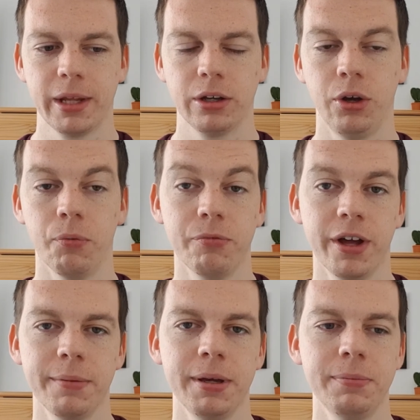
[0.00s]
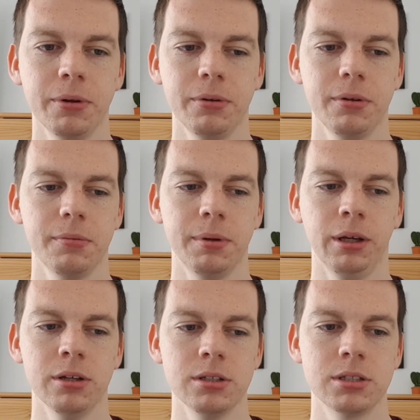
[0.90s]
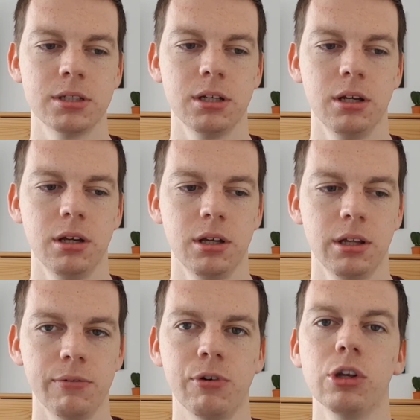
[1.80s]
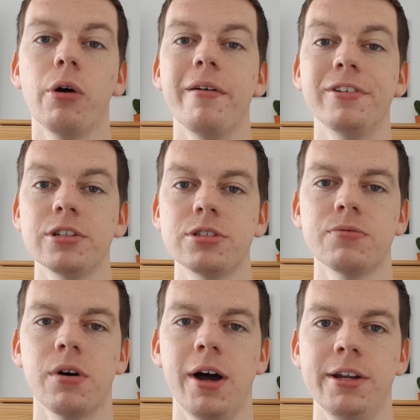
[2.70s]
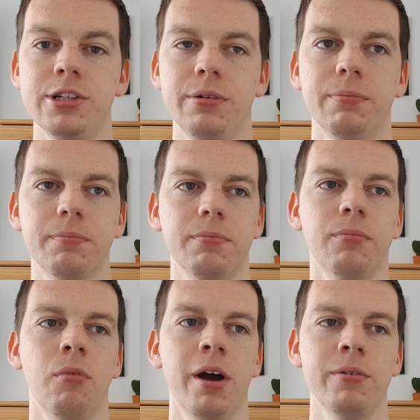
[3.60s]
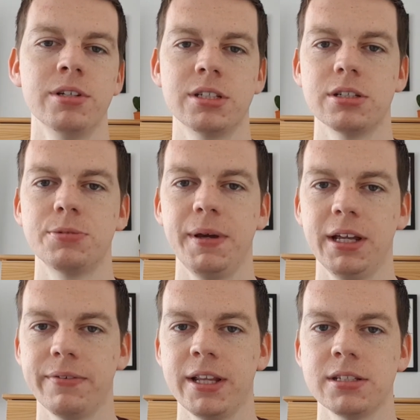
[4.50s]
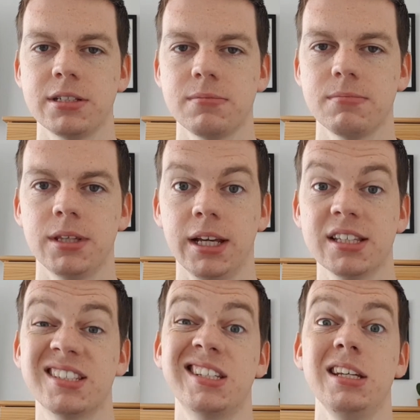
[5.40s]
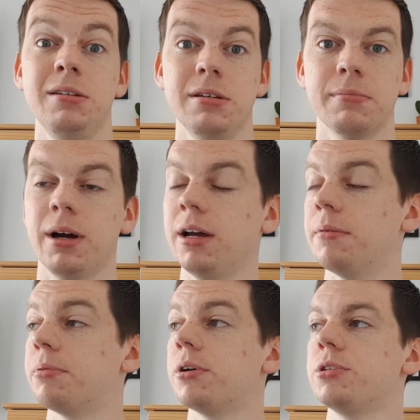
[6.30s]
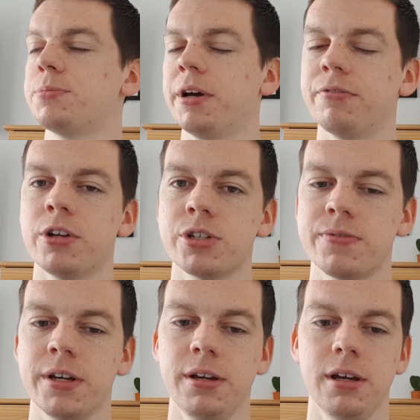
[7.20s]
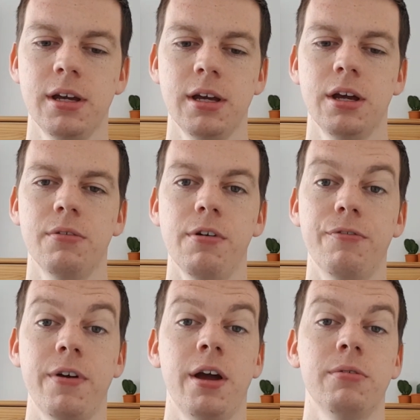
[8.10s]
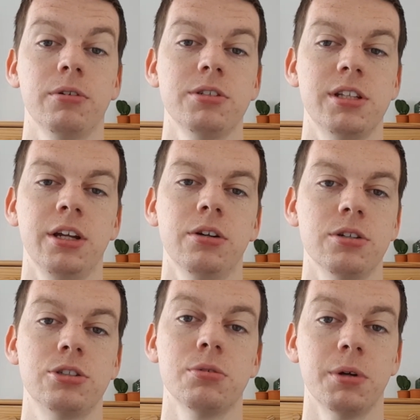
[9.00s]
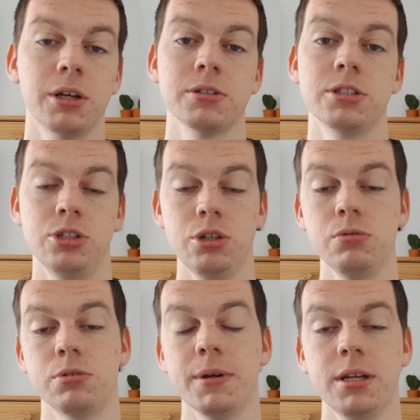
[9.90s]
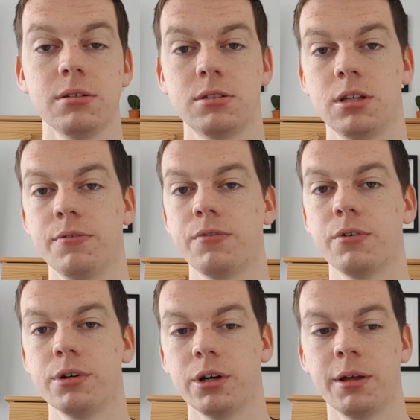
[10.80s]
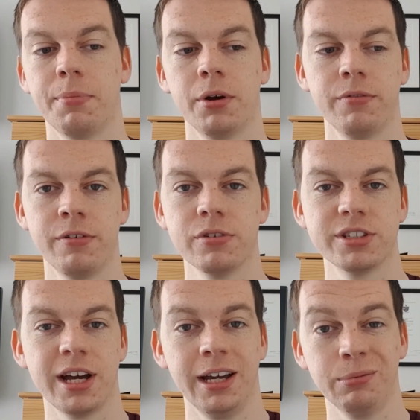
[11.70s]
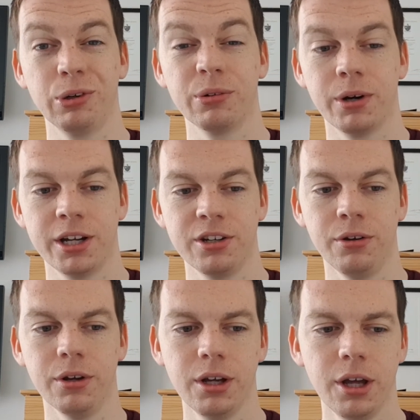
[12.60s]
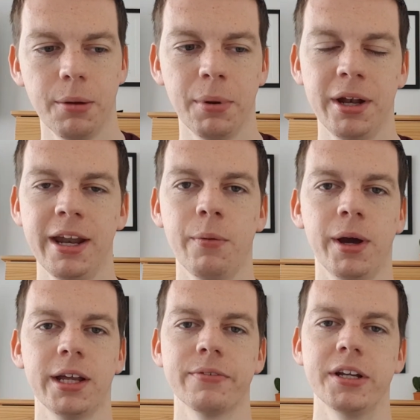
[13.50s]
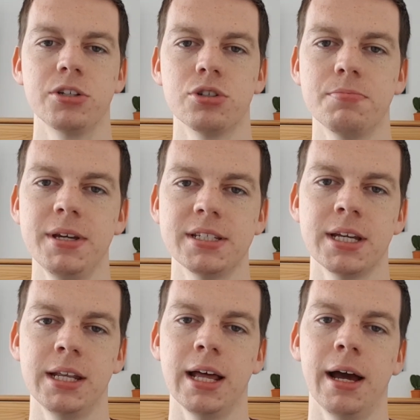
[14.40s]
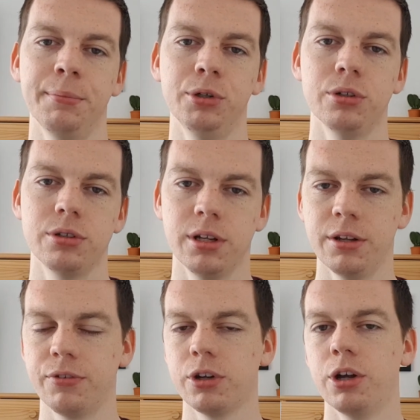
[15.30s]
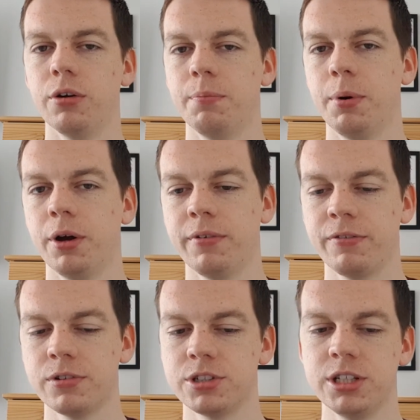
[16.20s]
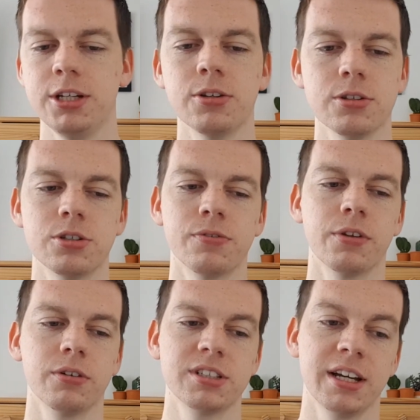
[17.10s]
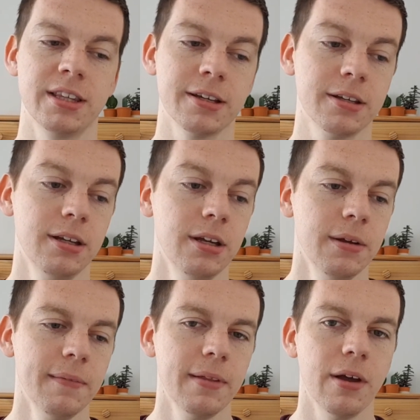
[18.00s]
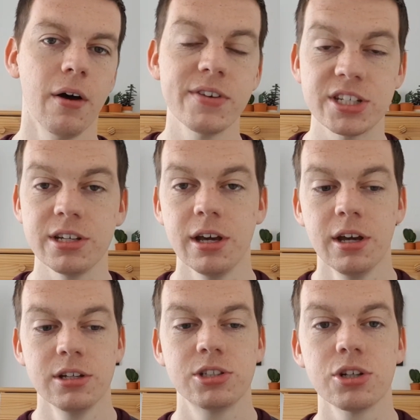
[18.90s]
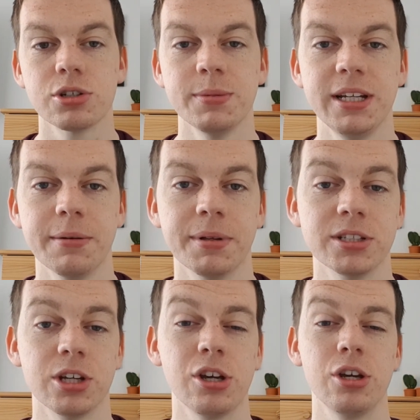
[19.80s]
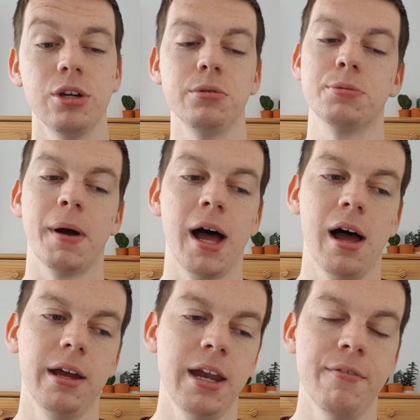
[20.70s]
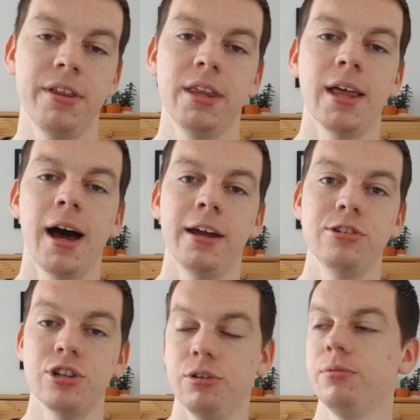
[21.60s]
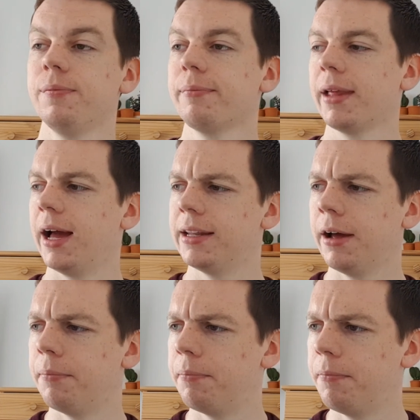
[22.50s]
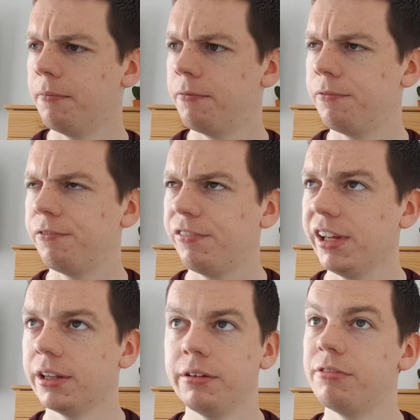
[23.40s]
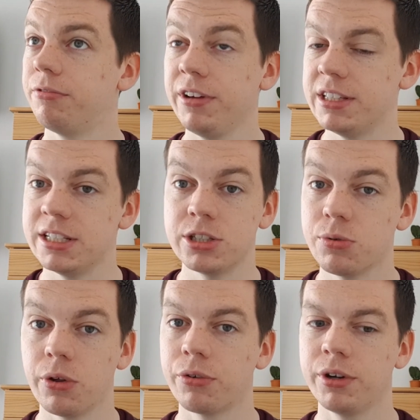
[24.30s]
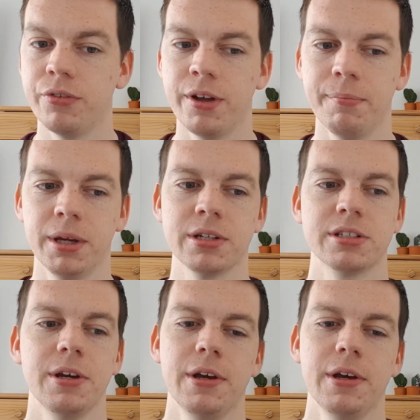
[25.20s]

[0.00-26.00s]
convert people because they've got no evidence of what I do. Whereas speaking events, they can see my approach, my philosophy. Referrals, they know that someone else has used me, so they've already got that point of reference that I am good at what I do. But a networking event, it's just me saying that I'm good, and they've got no point of reference, so you need other stuff alongside that. Obviously, social media plays a huge part in everything that I do, and I feel it feeds into all three of them because